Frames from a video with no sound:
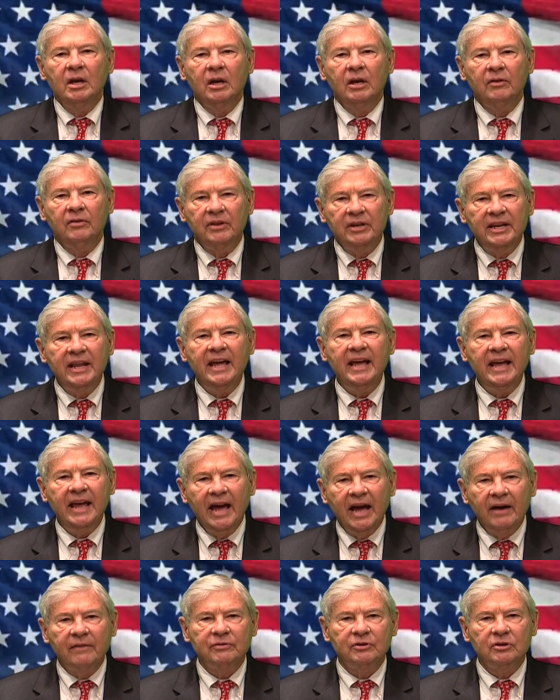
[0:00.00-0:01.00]
the day
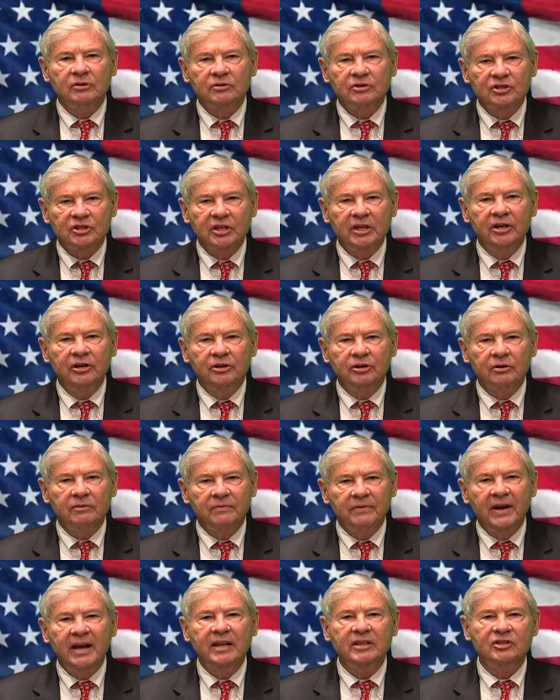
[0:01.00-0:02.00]
after Senator
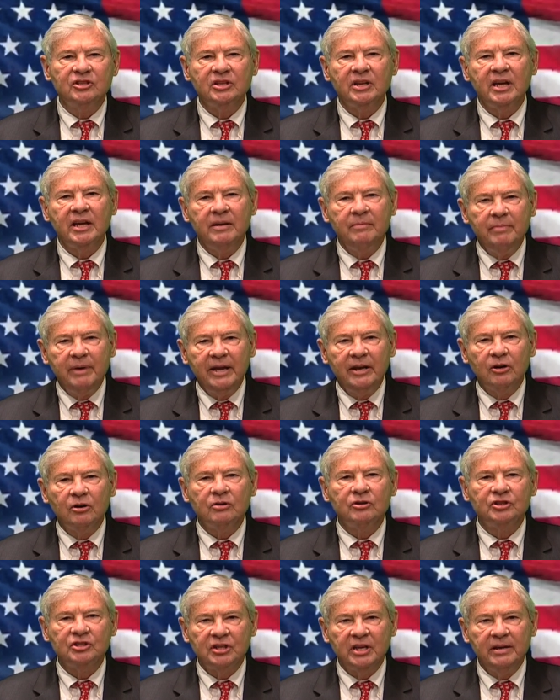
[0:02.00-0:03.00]
Feinstein made her
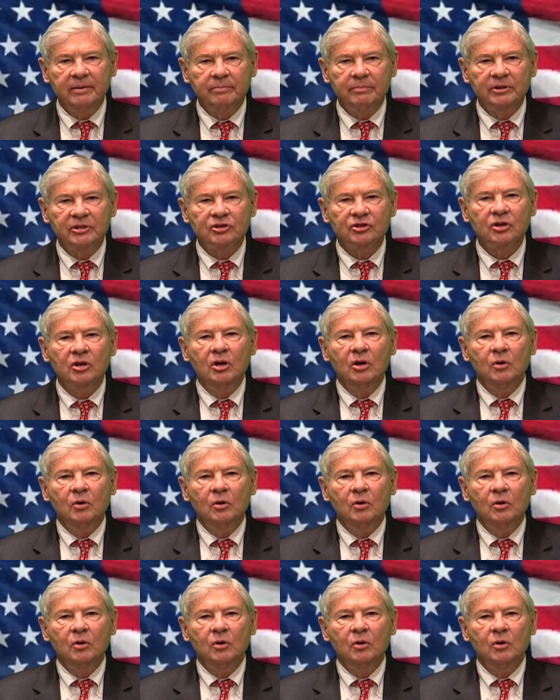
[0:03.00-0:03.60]
statements